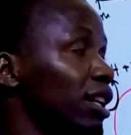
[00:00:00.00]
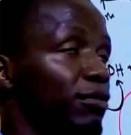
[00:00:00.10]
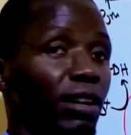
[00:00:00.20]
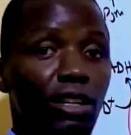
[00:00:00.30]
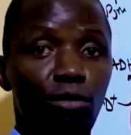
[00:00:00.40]

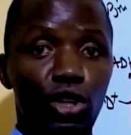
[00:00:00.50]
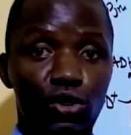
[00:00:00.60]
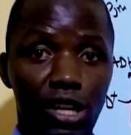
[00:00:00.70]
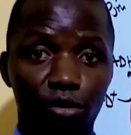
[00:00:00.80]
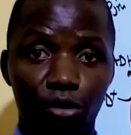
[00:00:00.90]
FAD
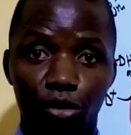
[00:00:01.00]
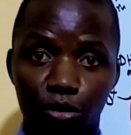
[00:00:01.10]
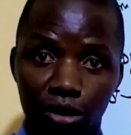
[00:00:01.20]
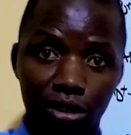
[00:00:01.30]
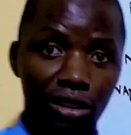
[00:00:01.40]
molecules have we
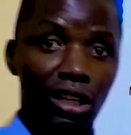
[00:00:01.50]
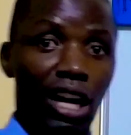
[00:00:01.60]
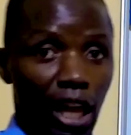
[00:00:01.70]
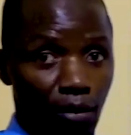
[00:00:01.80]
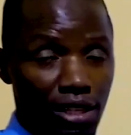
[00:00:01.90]
formed?
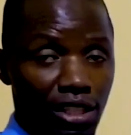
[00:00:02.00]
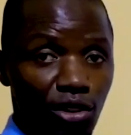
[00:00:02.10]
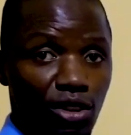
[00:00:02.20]
I am asking